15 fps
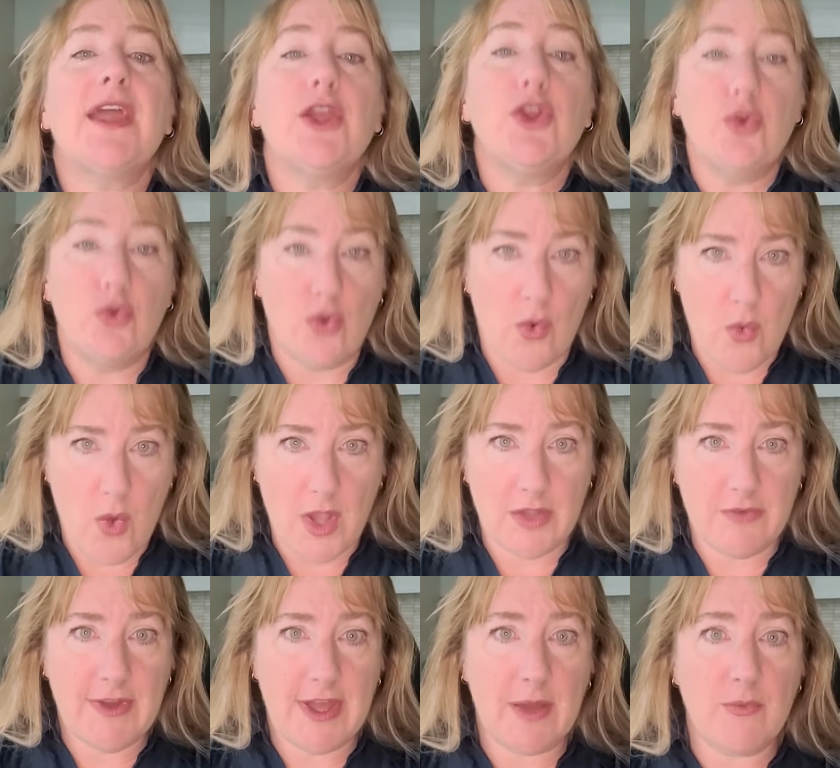you don't
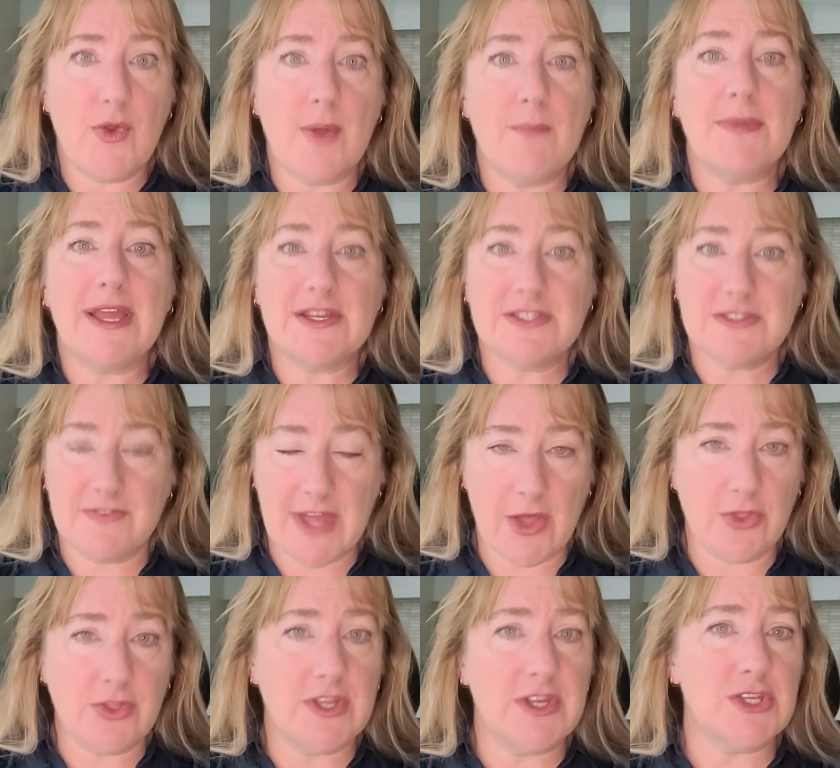qualify up front because of a
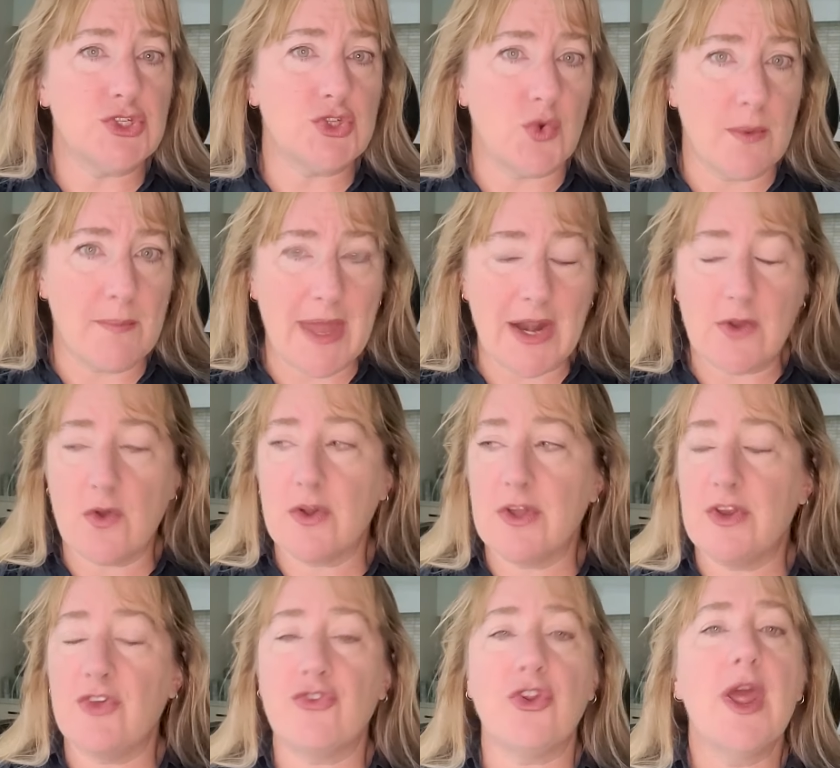health condition or a medical
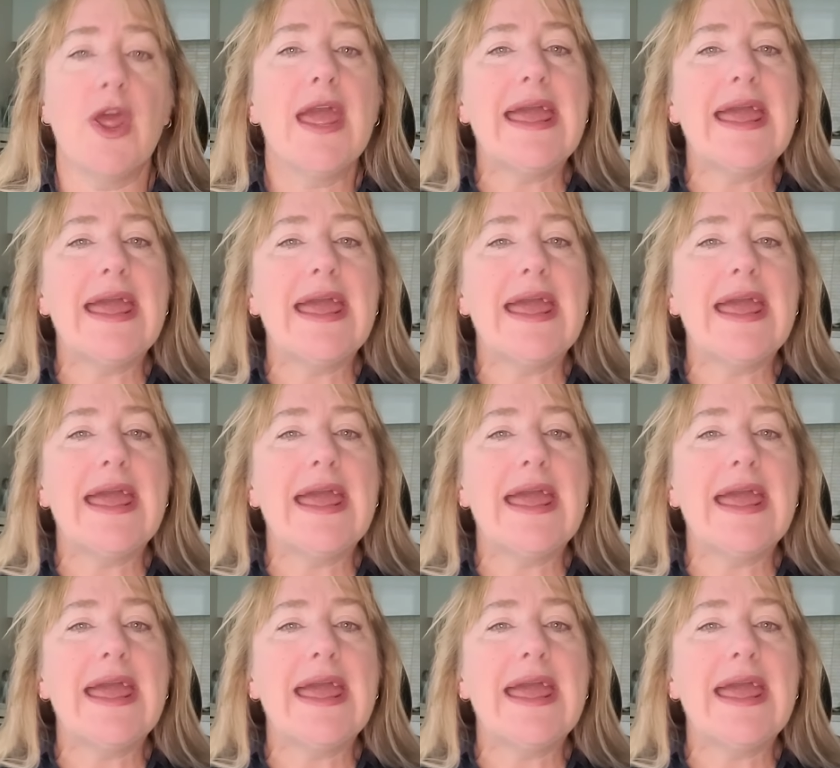condition.